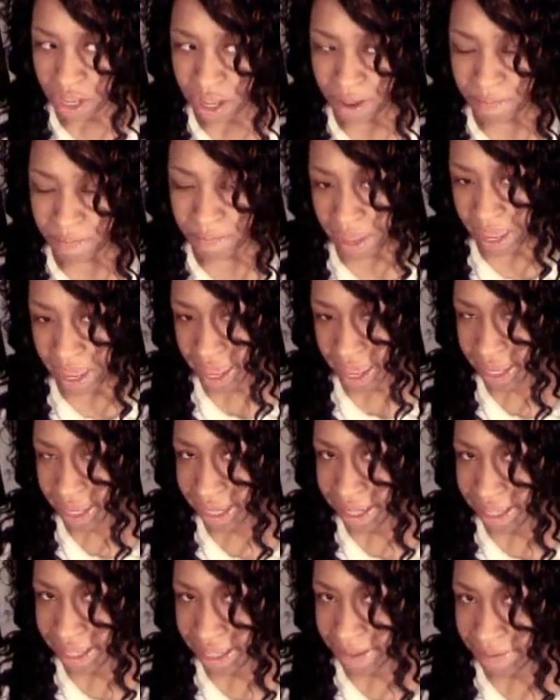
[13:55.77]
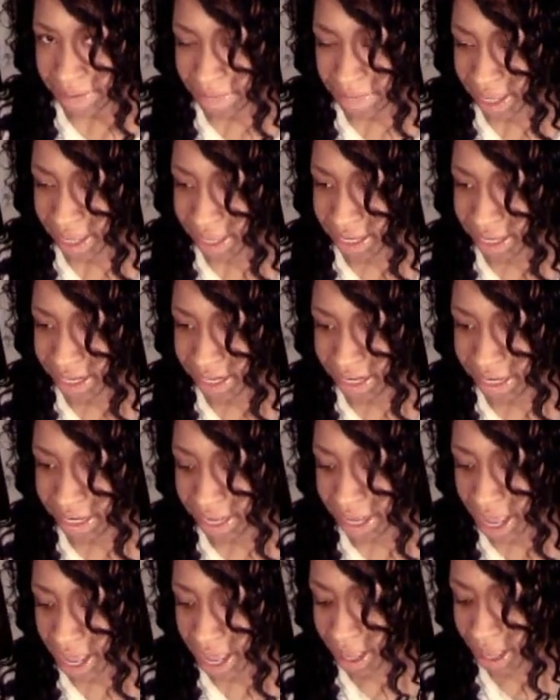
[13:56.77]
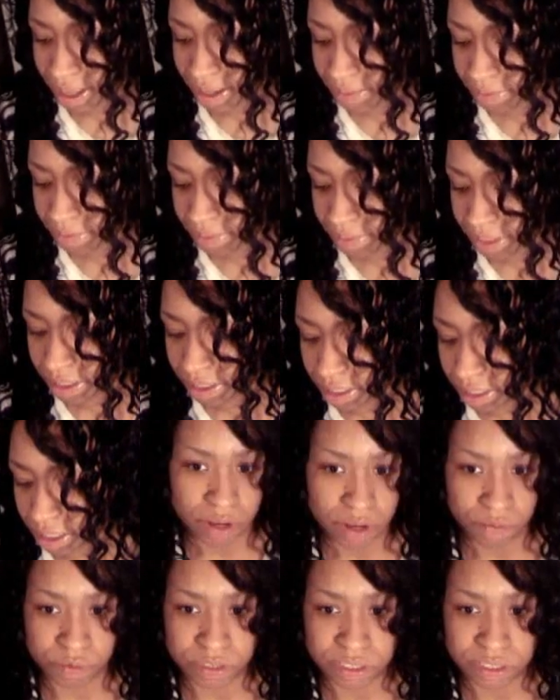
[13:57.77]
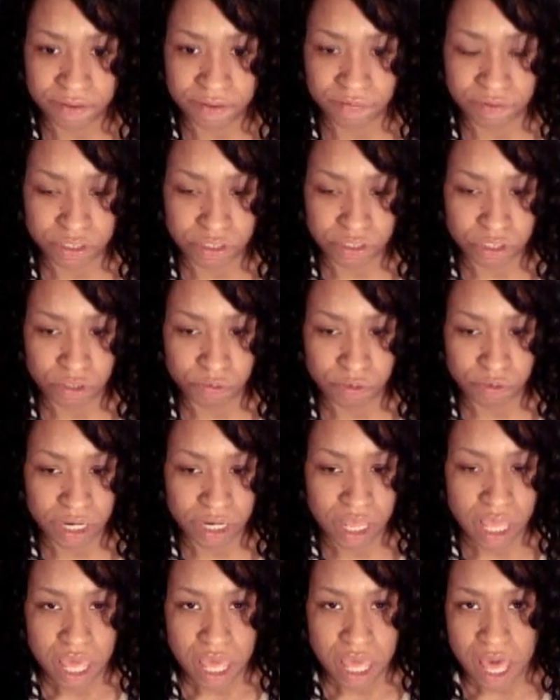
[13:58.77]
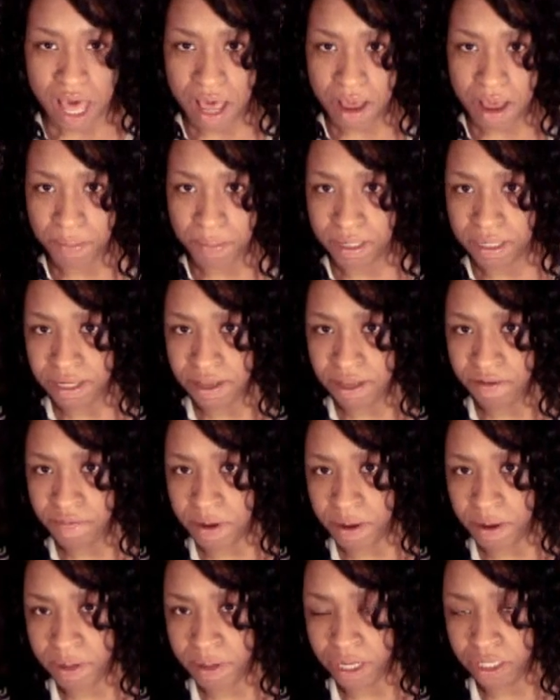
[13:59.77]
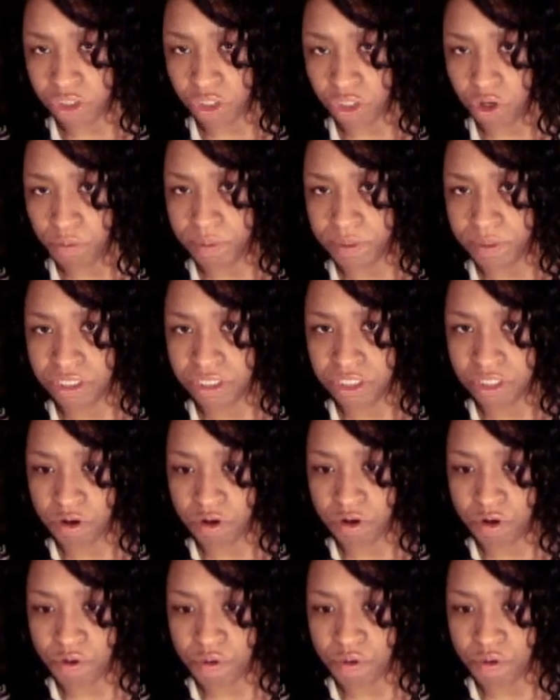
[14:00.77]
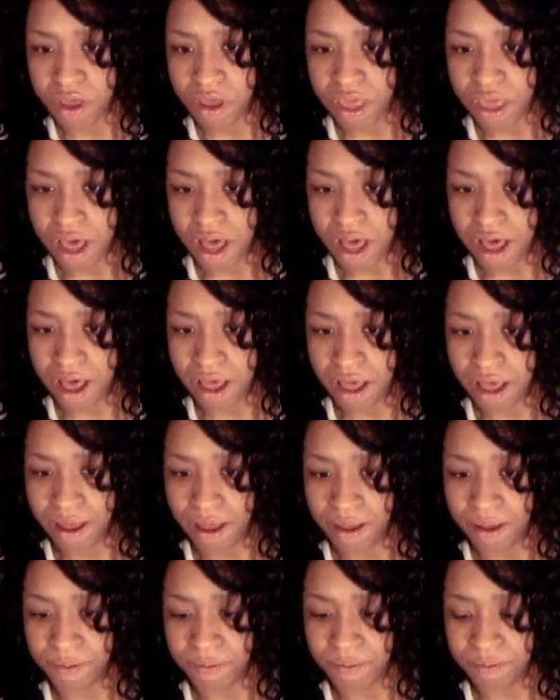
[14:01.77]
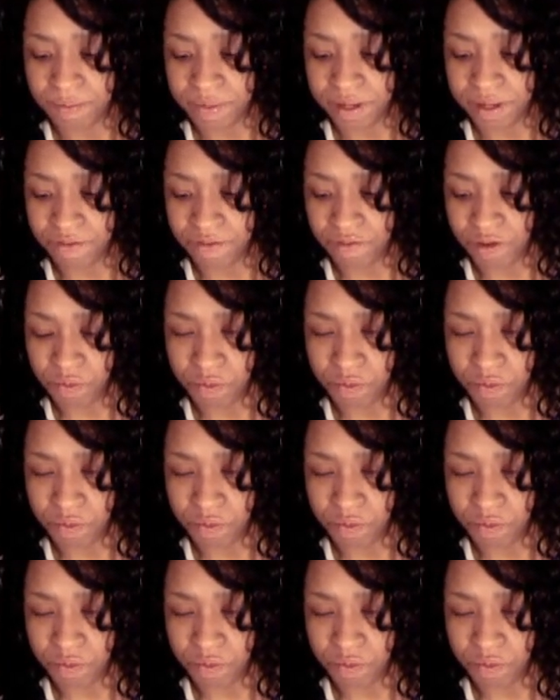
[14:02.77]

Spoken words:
Megan. I will definitely do it. I'm going to leave my page open, so if you